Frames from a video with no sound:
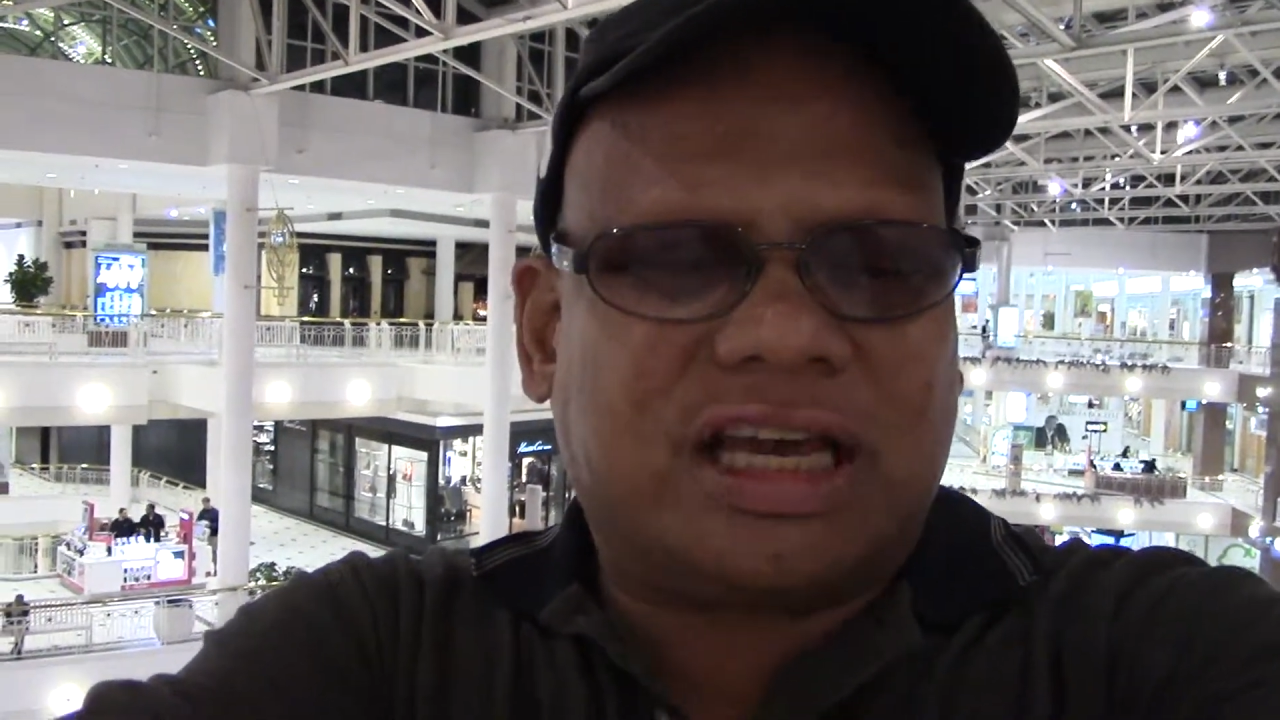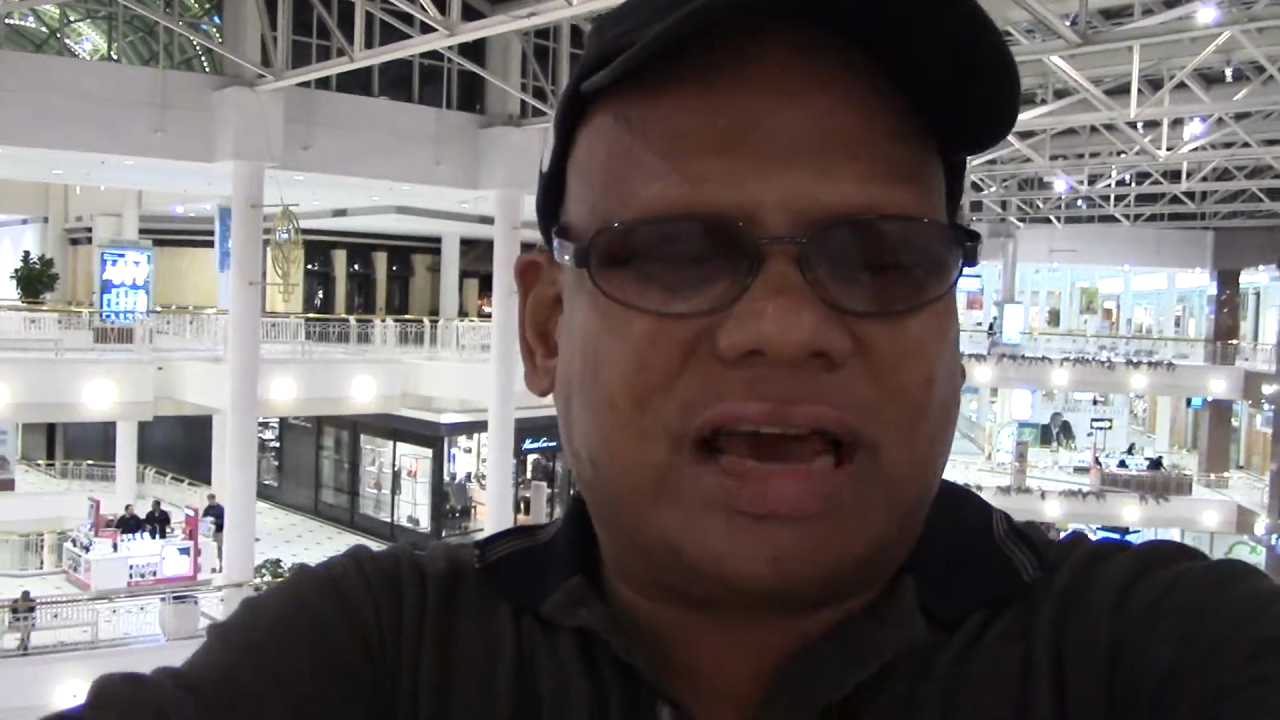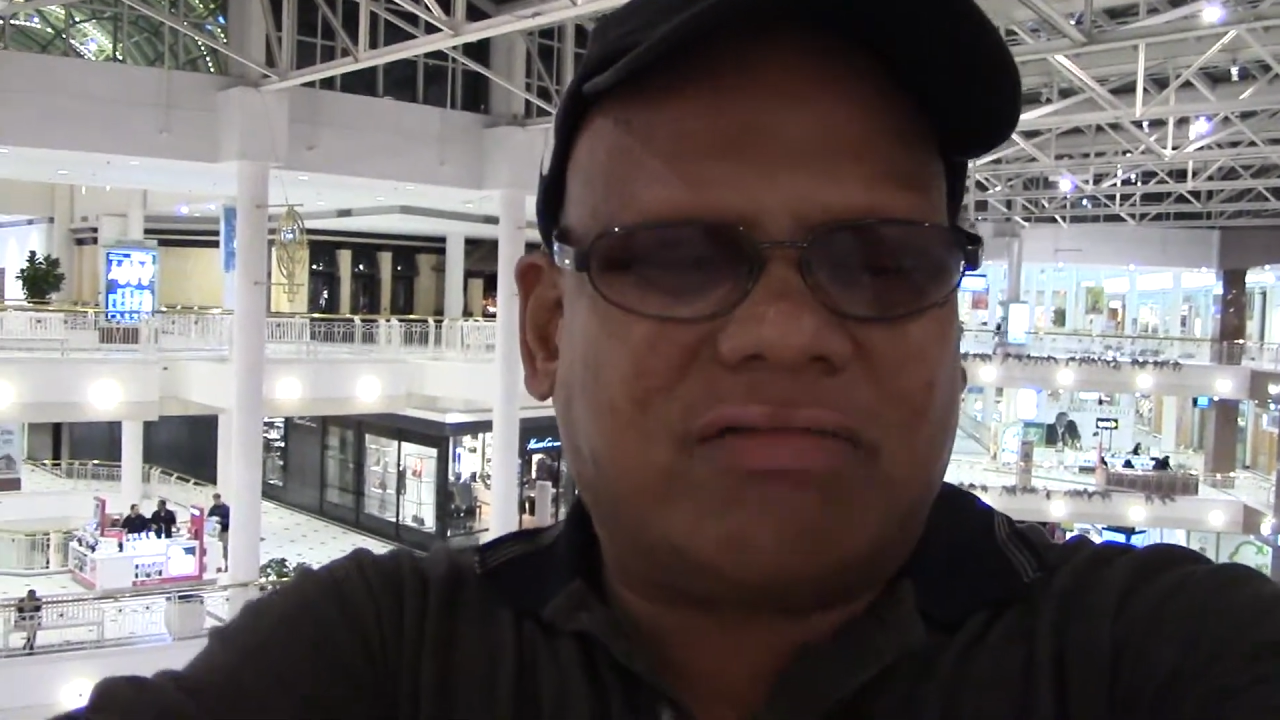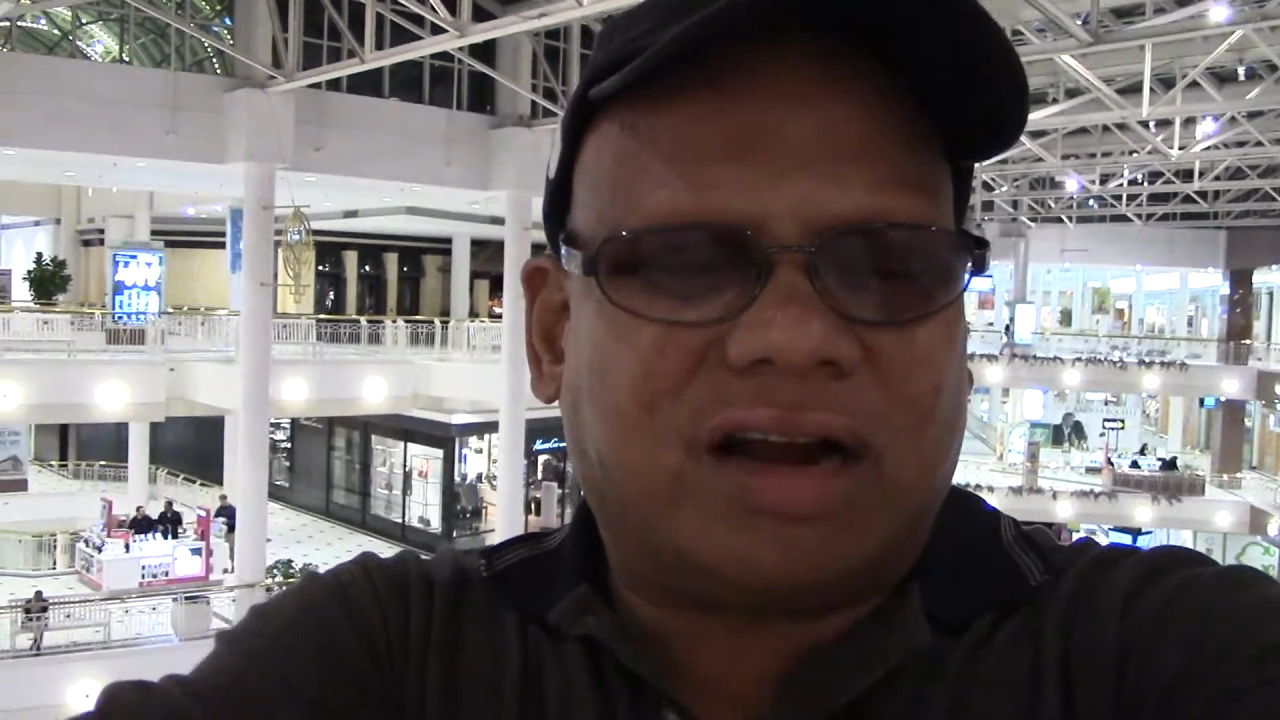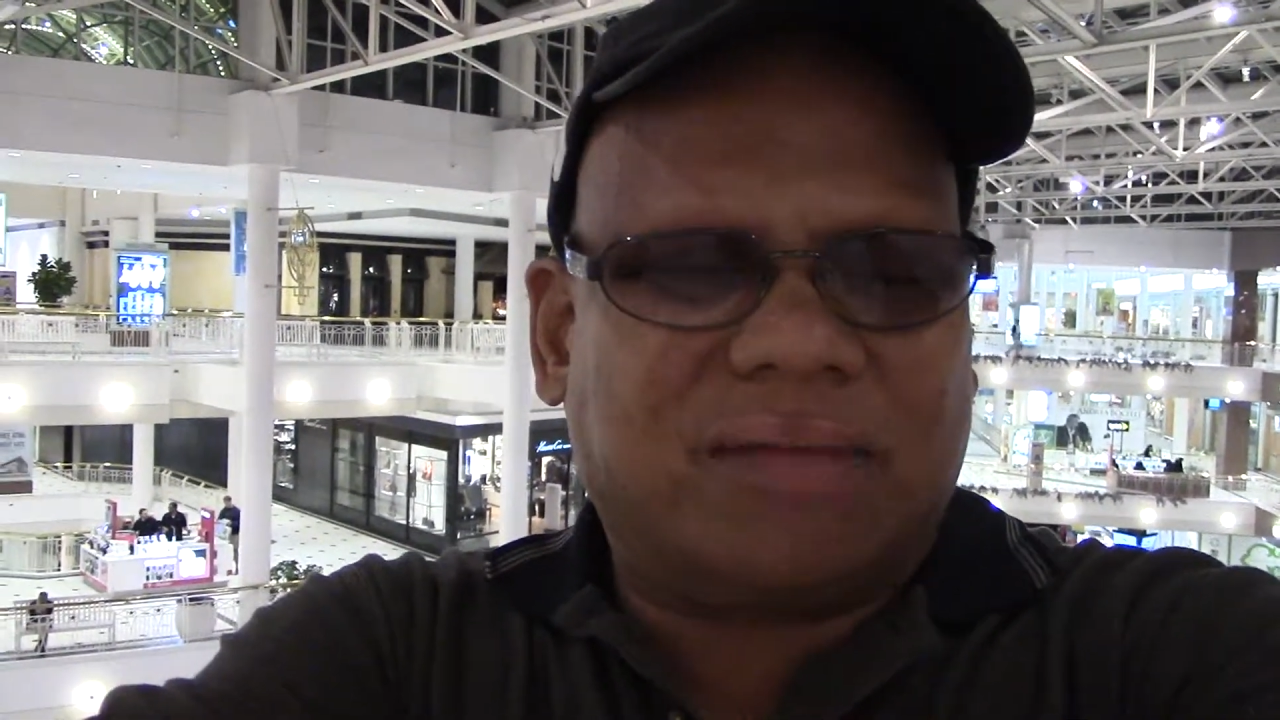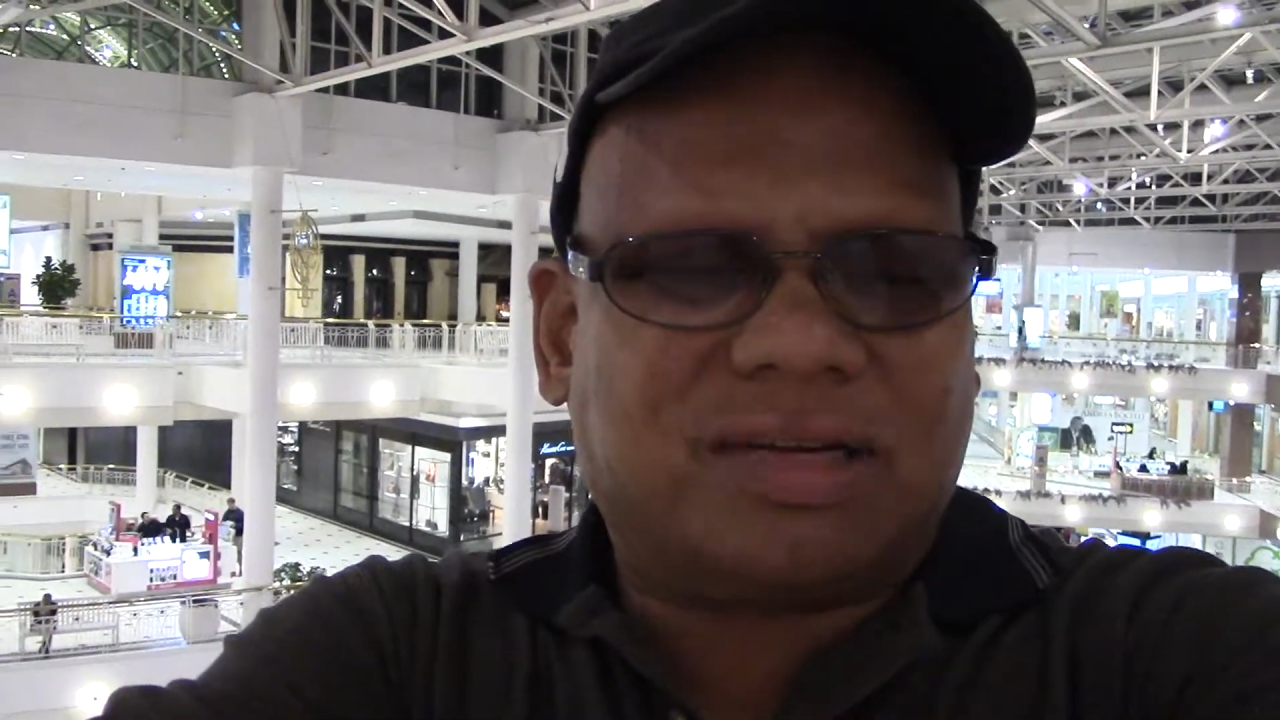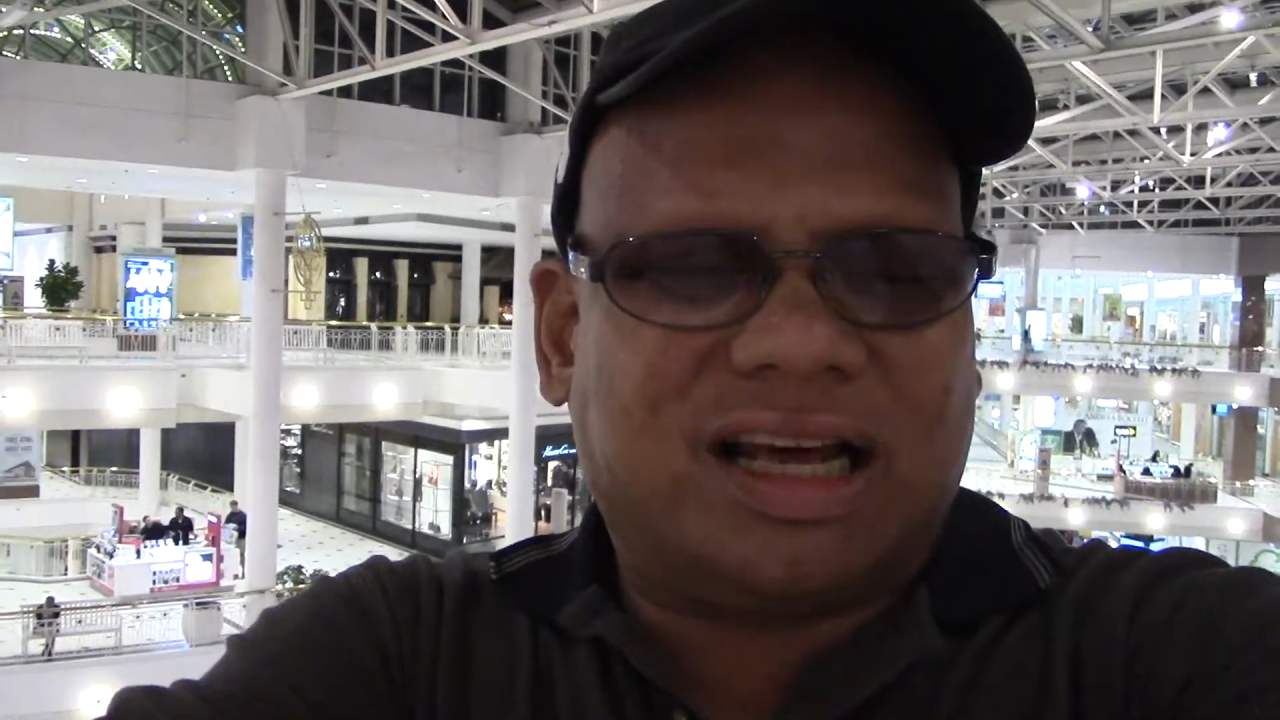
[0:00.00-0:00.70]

get what I'm